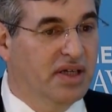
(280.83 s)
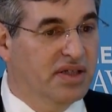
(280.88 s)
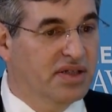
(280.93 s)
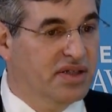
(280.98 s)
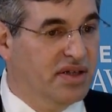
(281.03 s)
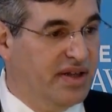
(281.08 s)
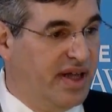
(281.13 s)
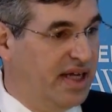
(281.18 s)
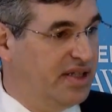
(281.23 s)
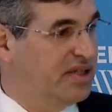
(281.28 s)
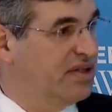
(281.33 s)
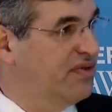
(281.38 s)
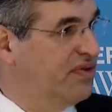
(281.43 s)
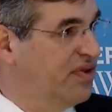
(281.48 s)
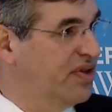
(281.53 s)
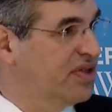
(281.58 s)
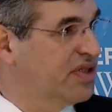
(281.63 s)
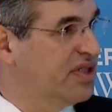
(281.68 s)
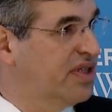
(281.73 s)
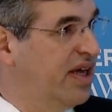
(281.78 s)
So that's the
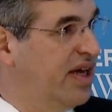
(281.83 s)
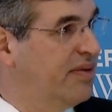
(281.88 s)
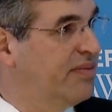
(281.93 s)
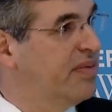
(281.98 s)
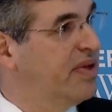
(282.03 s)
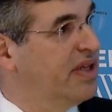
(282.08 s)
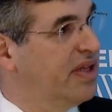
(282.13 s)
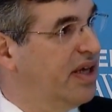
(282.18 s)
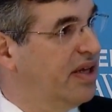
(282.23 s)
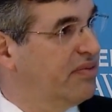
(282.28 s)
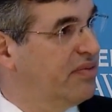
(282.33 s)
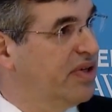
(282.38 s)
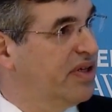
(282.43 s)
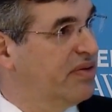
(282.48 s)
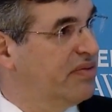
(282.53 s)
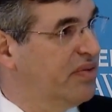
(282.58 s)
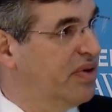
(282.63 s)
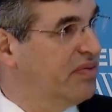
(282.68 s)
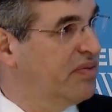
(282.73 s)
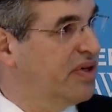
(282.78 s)
first step. And then
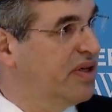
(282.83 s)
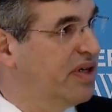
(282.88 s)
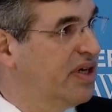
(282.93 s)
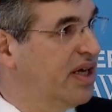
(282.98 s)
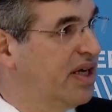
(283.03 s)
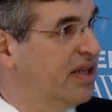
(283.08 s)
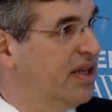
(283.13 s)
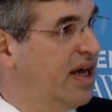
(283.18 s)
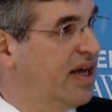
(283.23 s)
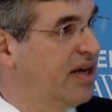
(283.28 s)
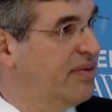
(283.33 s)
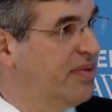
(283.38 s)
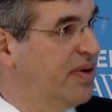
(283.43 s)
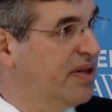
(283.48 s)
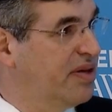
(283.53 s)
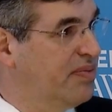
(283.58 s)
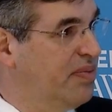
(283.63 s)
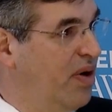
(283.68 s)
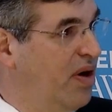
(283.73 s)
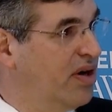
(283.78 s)
when we line up
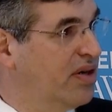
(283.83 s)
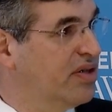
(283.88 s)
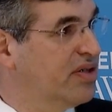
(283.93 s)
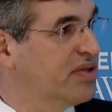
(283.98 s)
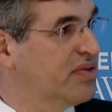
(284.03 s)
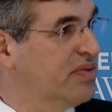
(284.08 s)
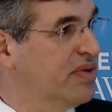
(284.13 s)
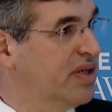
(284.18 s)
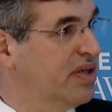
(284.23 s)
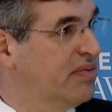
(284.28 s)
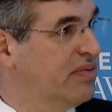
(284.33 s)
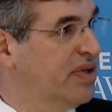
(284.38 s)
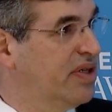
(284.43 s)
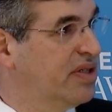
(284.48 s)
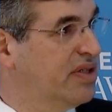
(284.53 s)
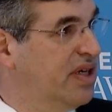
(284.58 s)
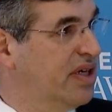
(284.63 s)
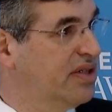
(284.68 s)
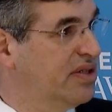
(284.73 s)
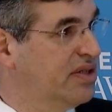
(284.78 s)
other partners, we
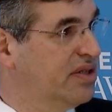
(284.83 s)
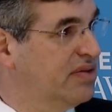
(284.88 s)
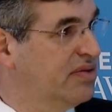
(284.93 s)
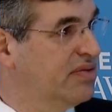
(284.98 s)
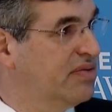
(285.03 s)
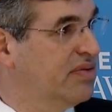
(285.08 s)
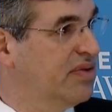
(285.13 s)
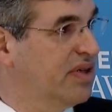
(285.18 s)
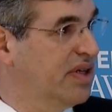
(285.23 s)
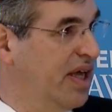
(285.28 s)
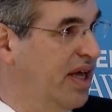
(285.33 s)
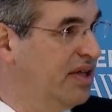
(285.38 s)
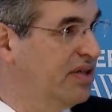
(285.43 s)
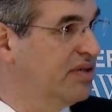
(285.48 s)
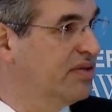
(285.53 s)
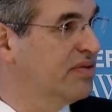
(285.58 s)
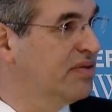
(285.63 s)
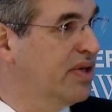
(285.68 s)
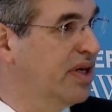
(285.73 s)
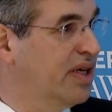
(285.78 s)
intend to again
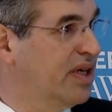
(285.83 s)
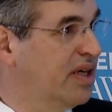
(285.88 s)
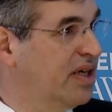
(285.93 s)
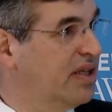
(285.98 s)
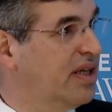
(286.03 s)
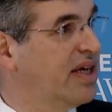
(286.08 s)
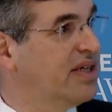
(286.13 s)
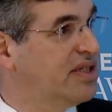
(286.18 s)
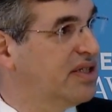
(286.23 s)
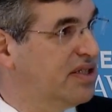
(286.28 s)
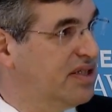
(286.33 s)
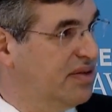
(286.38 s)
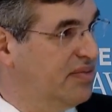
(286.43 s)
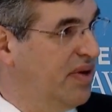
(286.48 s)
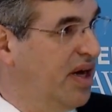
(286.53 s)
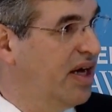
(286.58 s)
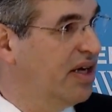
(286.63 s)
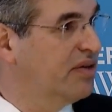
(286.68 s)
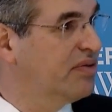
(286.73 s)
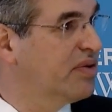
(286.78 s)
do a licensing
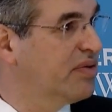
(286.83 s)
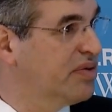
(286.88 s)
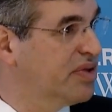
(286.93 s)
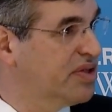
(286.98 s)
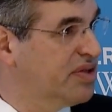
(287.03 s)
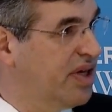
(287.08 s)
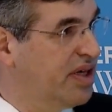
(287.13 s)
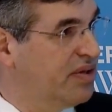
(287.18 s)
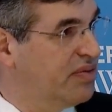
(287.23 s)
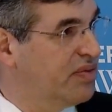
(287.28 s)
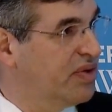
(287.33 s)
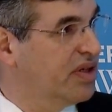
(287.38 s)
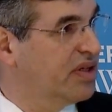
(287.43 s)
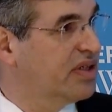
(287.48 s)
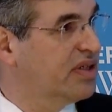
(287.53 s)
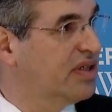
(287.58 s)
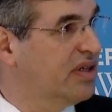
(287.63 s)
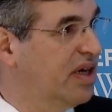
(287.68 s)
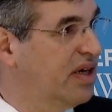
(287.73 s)
model where we try to work